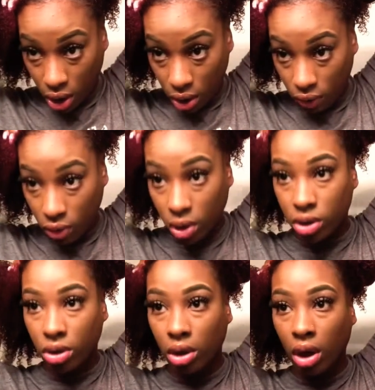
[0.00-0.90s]
And of course,
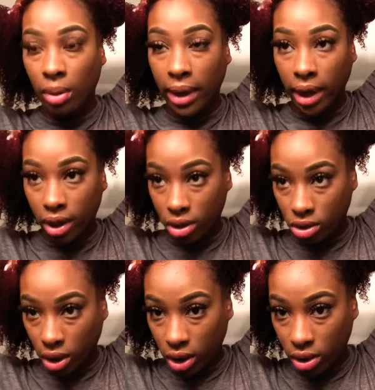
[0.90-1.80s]
you can go back and
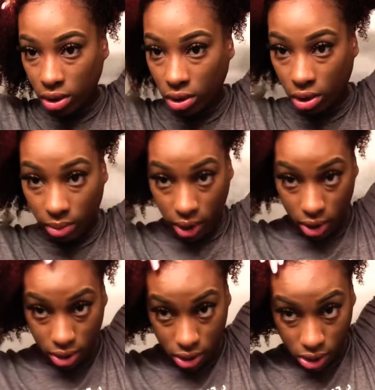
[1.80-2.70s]
try to, make
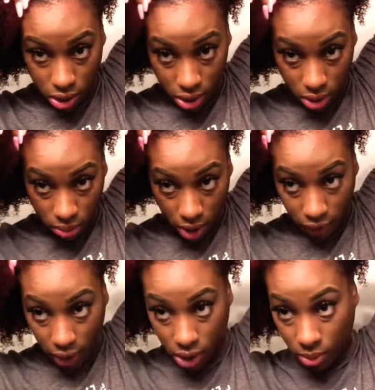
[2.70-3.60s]
it as
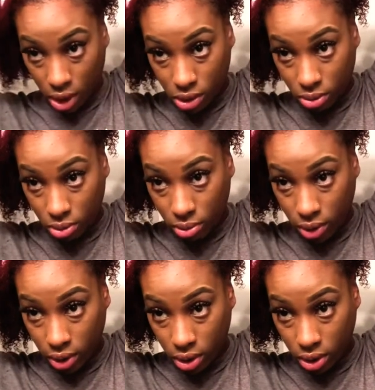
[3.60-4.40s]
perfect as possible, but